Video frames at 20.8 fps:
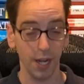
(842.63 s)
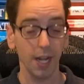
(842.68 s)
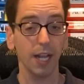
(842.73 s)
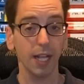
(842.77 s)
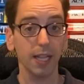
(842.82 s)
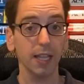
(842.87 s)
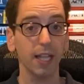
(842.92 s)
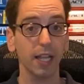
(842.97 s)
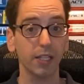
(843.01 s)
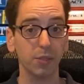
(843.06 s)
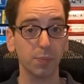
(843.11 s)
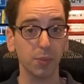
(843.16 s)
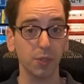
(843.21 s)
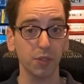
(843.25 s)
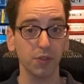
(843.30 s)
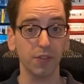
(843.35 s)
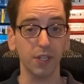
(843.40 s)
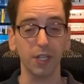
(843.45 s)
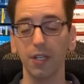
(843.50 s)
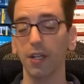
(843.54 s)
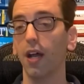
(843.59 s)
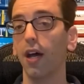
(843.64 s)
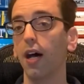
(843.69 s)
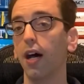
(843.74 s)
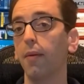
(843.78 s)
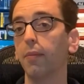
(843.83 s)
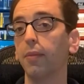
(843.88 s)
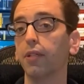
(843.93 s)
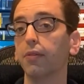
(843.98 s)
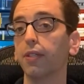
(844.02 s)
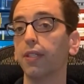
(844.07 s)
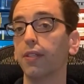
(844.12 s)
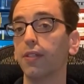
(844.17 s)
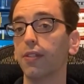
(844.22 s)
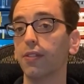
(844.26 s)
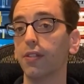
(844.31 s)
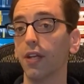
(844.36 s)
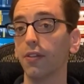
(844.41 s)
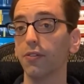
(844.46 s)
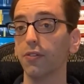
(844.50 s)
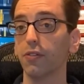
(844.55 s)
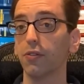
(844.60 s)
Let's prove it. I'm going to read this
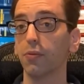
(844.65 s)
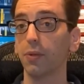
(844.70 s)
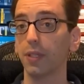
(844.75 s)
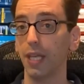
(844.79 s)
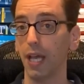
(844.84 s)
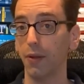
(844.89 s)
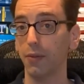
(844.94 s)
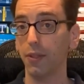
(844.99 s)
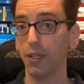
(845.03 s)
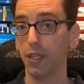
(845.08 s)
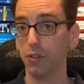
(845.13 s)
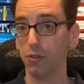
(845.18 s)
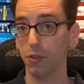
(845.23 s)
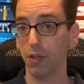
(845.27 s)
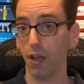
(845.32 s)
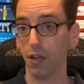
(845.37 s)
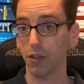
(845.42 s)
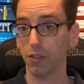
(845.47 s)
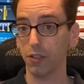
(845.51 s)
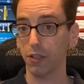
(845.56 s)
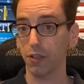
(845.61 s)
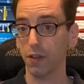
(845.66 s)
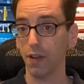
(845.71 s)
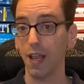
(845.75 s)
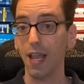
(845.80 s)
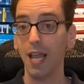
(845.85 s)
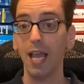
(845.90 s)
sentence without the introduction